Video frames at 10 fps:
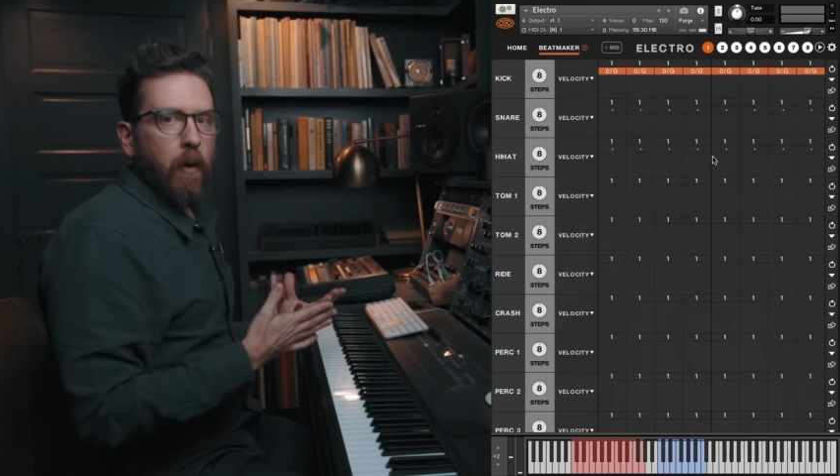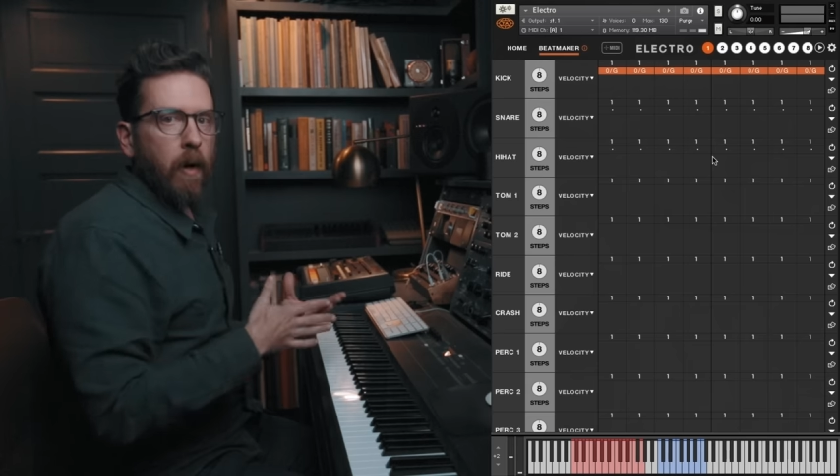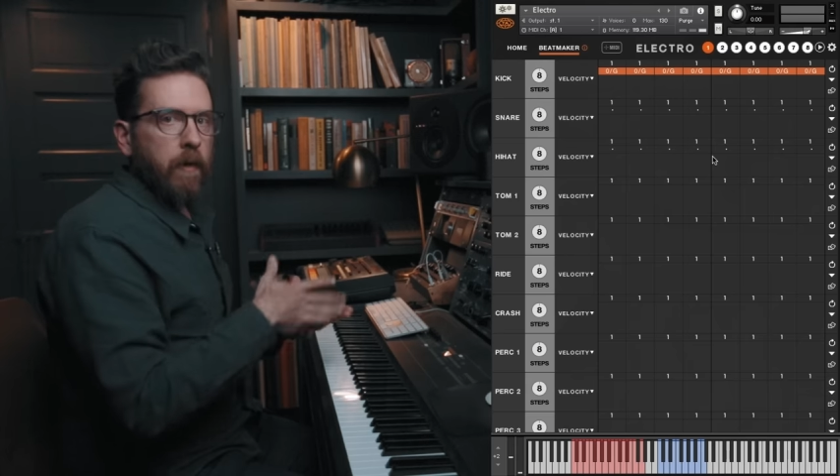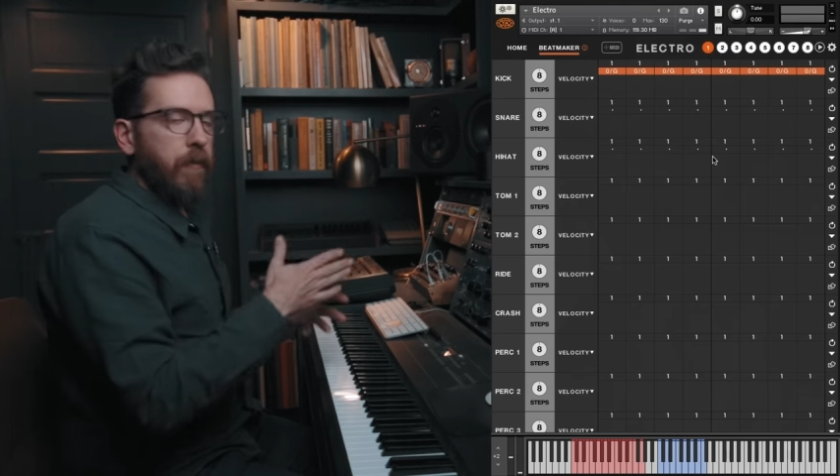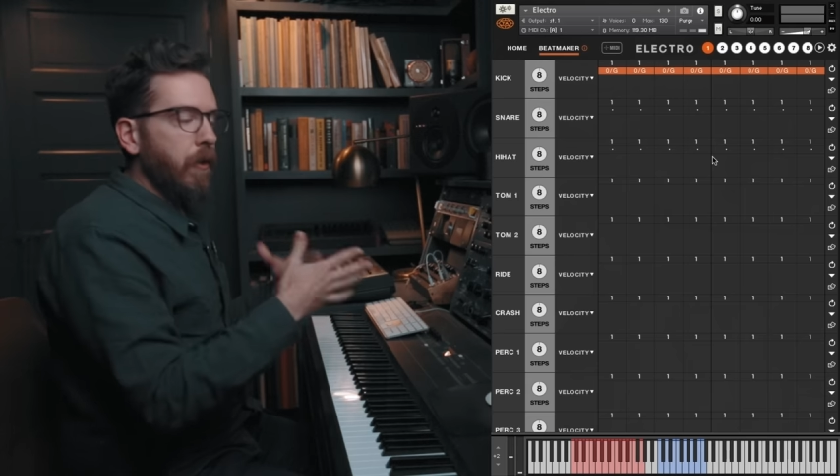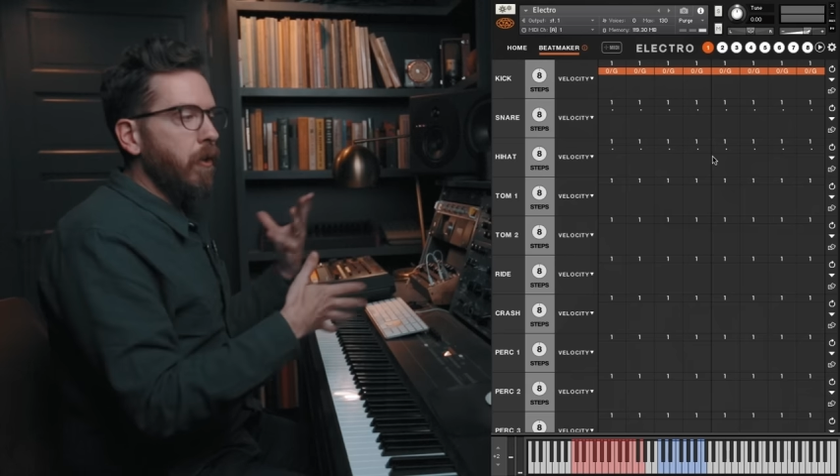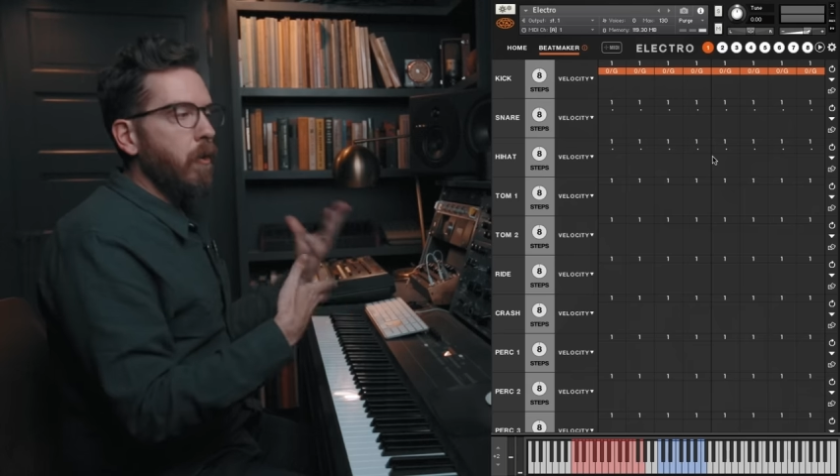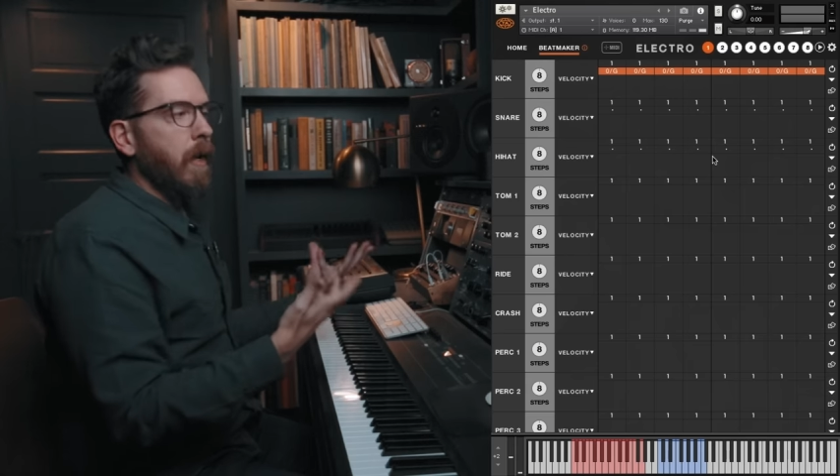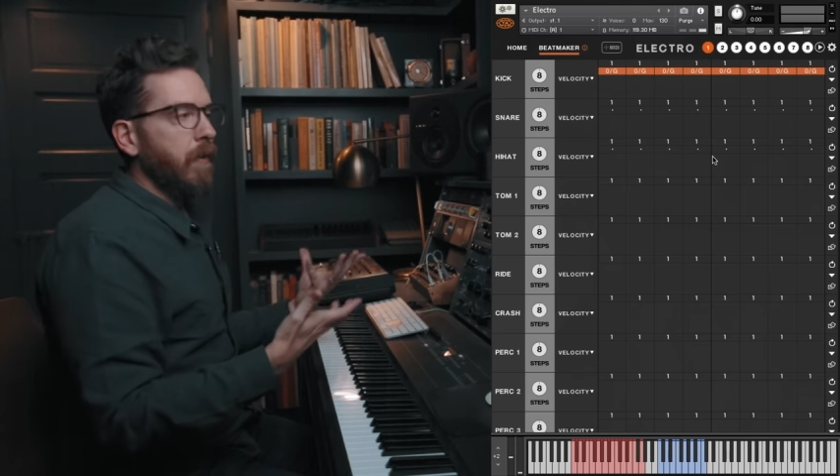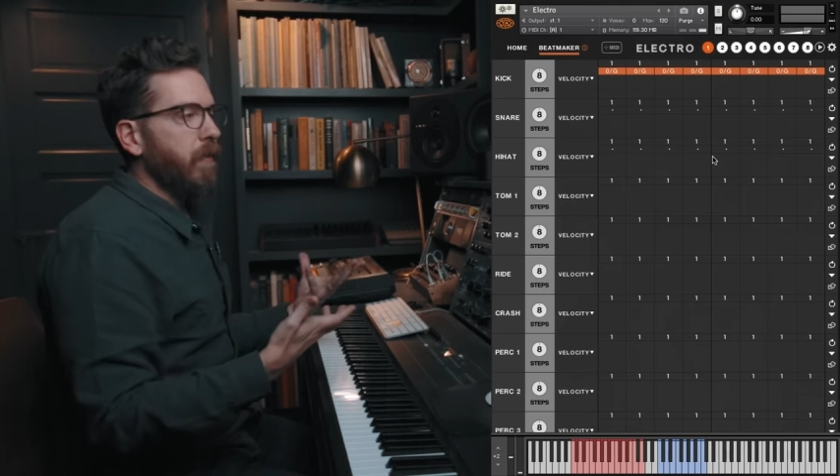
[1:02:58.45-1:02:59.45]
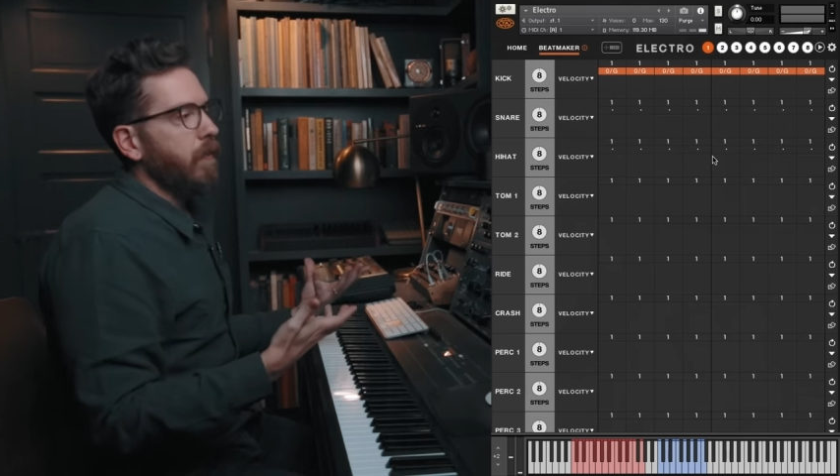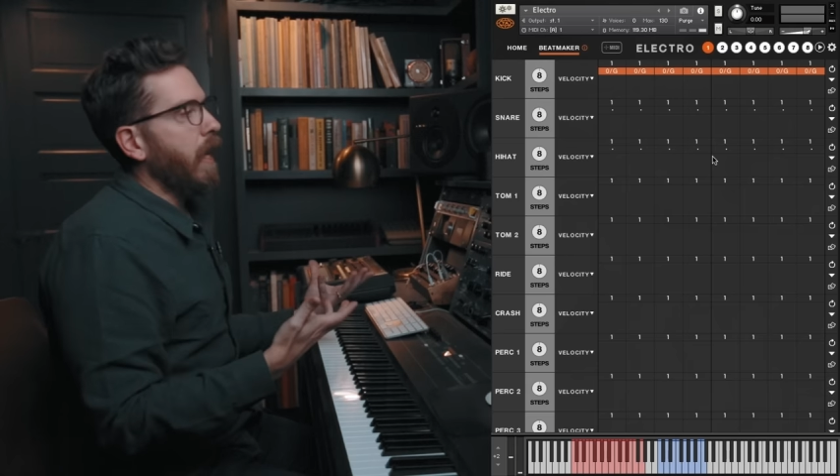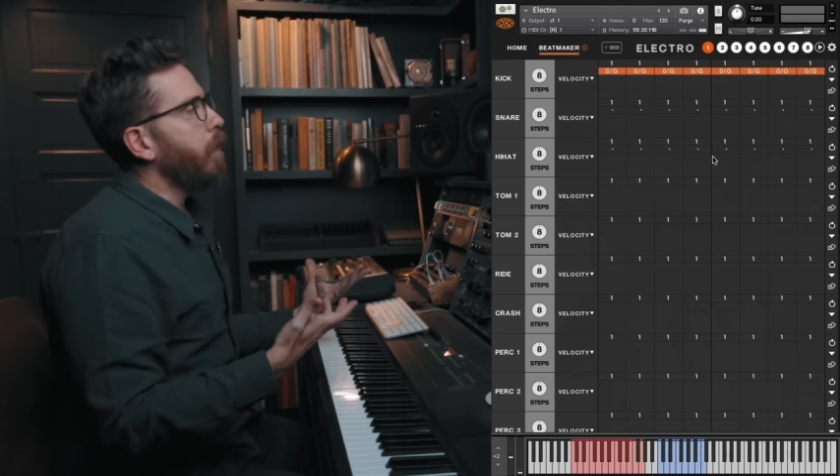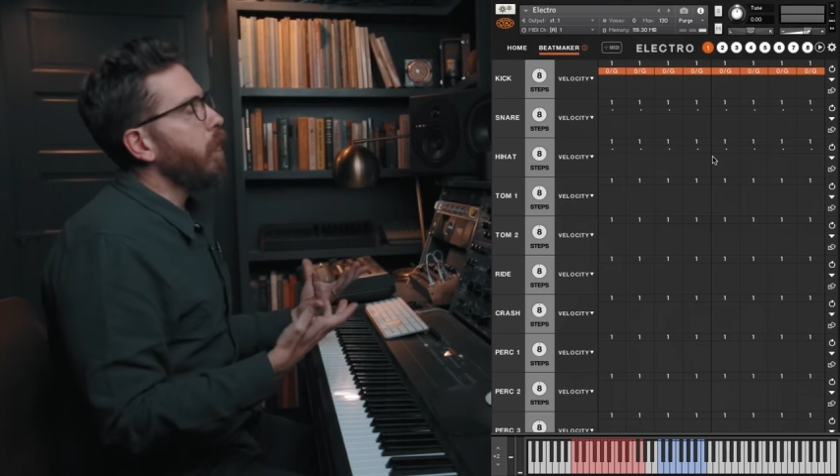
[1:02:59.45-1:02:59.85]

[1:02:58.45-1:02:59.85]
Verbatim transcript: all of the nuance of that